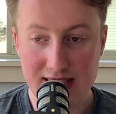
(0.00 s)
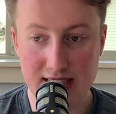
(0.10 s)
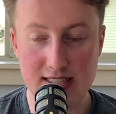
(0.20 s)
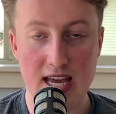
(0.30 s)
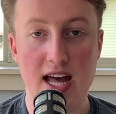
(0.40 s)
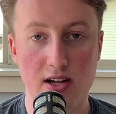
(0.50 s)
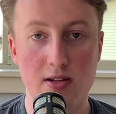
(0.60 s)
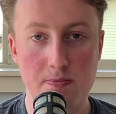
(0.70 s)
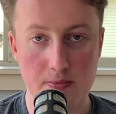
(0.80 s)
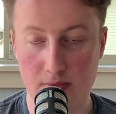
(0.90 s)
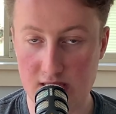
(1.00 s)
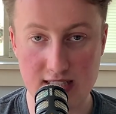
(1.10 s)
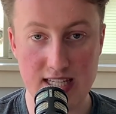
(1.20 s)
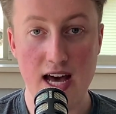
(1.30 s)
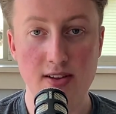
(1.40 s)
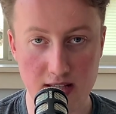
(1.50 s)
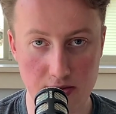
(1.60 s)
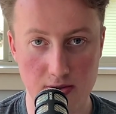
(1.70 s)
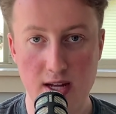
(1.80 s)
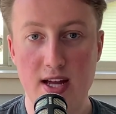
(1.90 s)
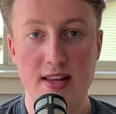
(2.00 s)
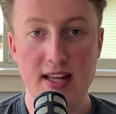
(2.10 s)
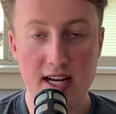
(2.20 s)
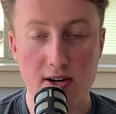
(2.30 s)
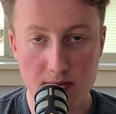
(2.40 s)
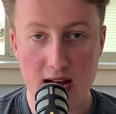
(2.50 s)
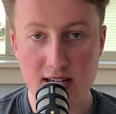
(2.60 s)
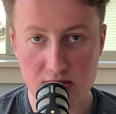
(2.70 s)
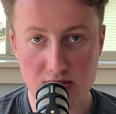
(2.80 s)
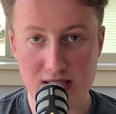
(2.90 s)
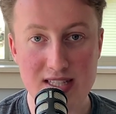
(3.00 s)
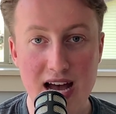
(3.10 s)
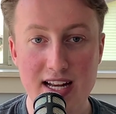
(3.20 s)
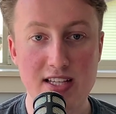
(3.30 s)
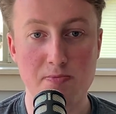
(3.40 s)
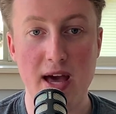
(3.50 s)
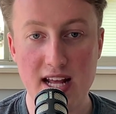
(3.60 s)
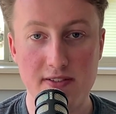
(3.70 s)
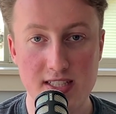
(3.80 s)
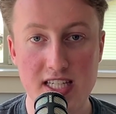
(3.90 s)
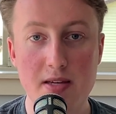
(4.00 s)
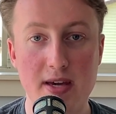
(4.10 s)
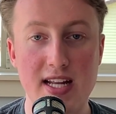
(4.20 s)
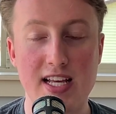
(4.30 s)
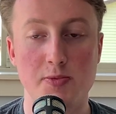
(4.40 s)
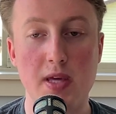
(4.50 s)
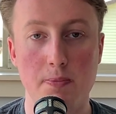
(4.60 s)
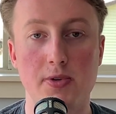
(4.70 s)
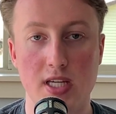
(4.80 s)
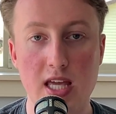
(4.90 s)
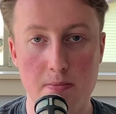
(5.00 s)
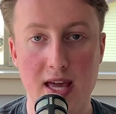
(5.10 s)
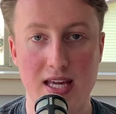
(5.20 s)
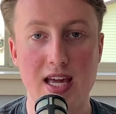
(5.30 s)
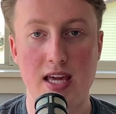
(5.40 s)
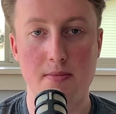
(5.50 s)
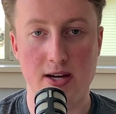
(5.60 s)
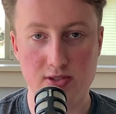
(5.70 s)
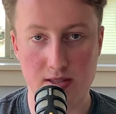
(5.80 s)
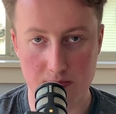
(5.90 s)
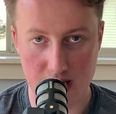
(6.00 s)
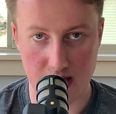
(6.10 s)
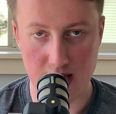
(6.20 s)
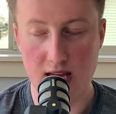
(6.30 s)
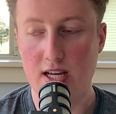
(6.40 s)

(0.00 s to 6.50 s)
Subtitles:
to tell you that Aaron Rodgers is not as bad of a teammate as people keep making him out to be.